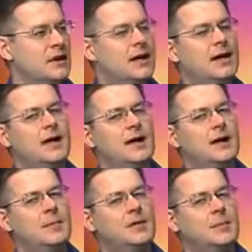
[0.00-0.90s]

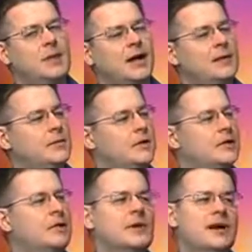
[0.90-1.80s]
ah, but the
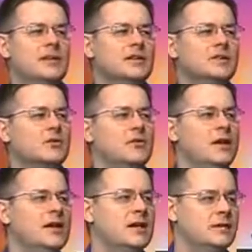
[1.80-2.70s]
Bible, the Bible doesn't
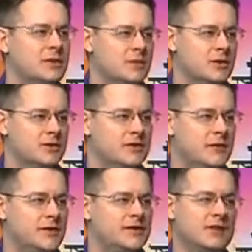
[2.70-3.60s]
really affirm the
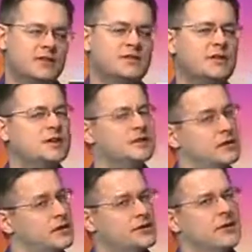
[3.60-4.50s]
crucifixion. There's, there's,
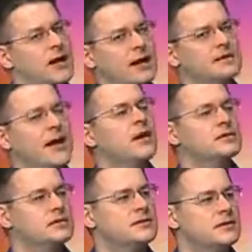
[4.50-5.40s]
there's a lot of
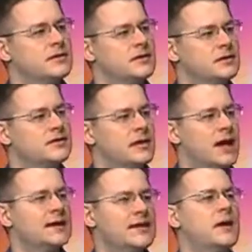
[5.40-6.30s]
doubt. There's a
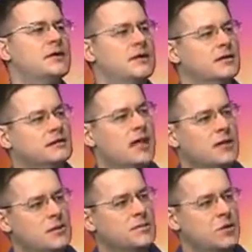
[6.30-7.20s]
lot of doubt here. There's a
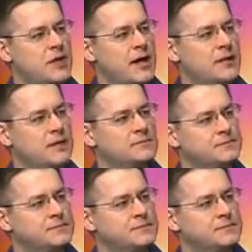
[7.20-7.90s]
lot of room for doubt here.